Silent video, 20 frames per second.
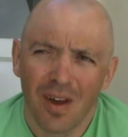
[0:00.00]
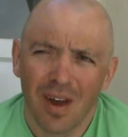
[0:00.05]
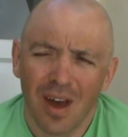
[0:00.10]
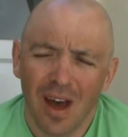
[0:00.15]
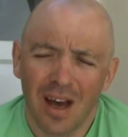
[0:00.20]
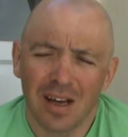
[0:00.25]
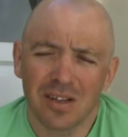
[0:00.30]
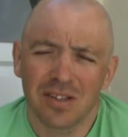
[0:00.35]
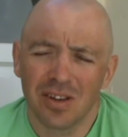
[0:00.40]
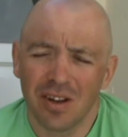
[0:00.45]

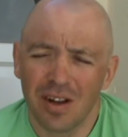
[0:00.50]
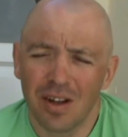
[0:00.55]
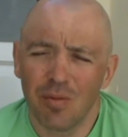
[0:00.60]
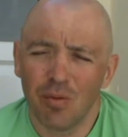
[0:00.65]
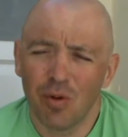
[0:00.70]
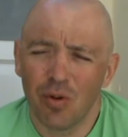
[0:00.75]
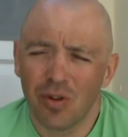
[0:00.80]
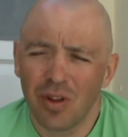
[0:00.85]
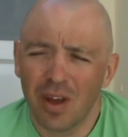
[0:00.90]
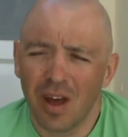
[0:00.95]
I uh,
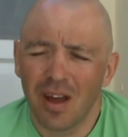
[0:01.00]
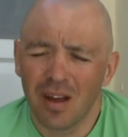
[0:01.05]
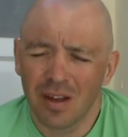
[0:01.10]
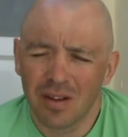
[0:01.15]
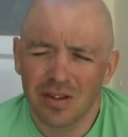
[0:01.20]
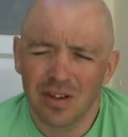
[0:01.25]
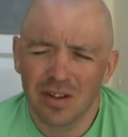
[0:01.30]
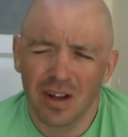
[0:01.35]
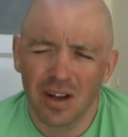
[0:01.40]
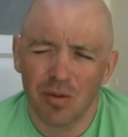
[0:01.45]
certainly would, yeah,
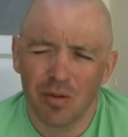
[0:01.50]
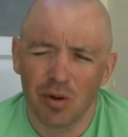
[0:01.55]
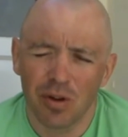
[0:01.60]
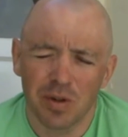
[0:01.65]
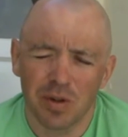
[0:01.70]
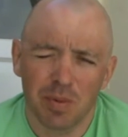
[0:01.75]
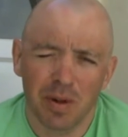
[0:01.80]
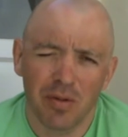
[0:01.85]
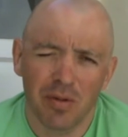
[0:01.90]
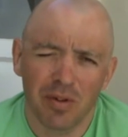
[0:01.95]
certainly would.
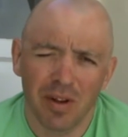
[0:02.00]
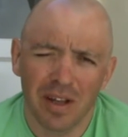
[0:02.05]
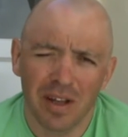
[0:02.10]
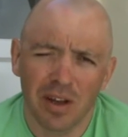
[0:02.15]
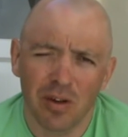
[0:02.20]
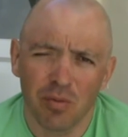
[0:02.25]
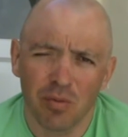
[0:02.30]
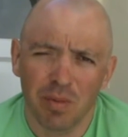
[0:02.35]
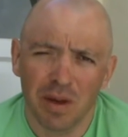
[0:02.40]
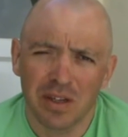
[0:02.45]
It's been a really
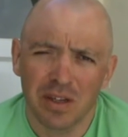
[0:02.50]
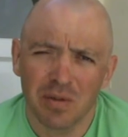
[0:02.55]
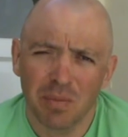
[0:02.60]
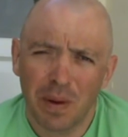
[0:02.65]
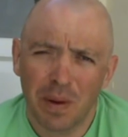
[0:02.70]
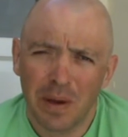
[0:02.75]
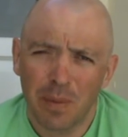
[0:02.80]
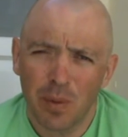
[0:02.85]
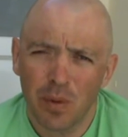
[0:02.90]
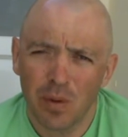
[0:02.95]
good mix of
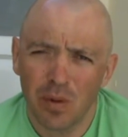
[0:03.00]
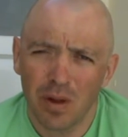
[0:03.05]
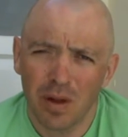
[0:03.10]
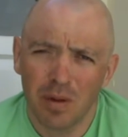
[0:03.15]
people,